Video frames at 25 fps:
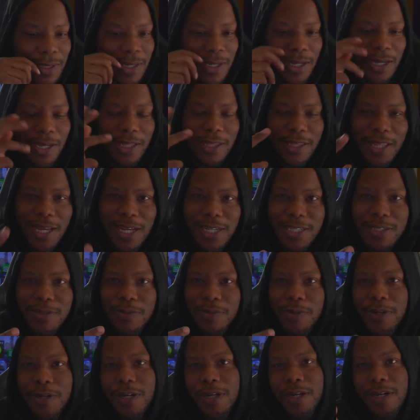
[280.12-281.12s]
And that's
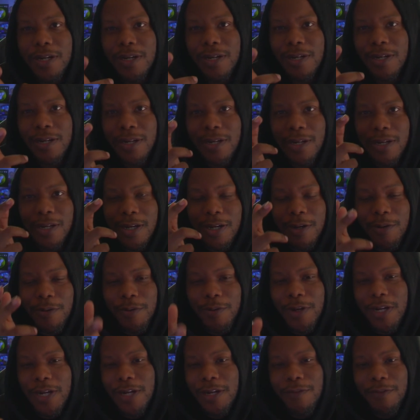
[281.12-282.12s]
where
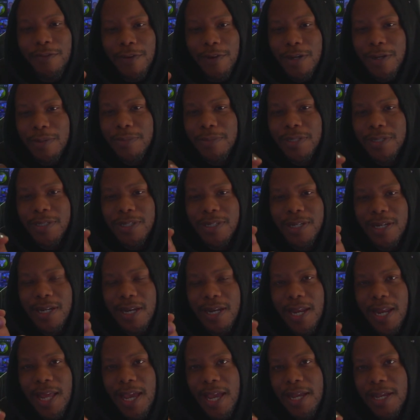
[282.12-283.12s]
Greg Roman
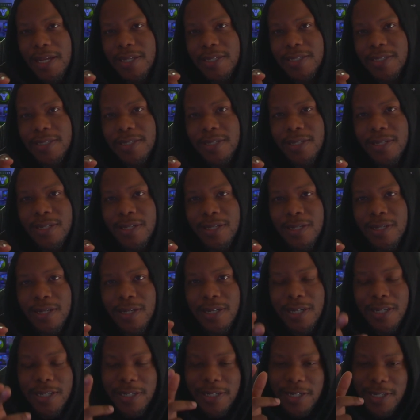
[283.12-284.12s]
lacks.
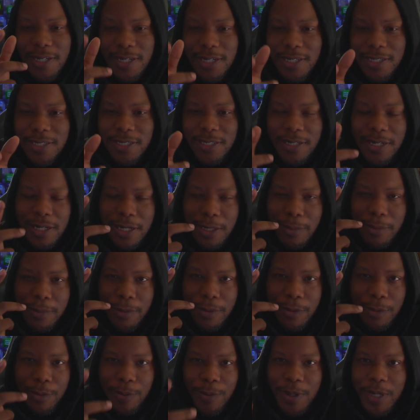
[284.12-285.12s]
He doesn't
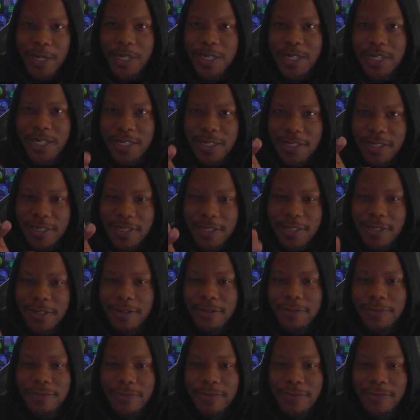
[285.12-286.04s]
upgrade himself.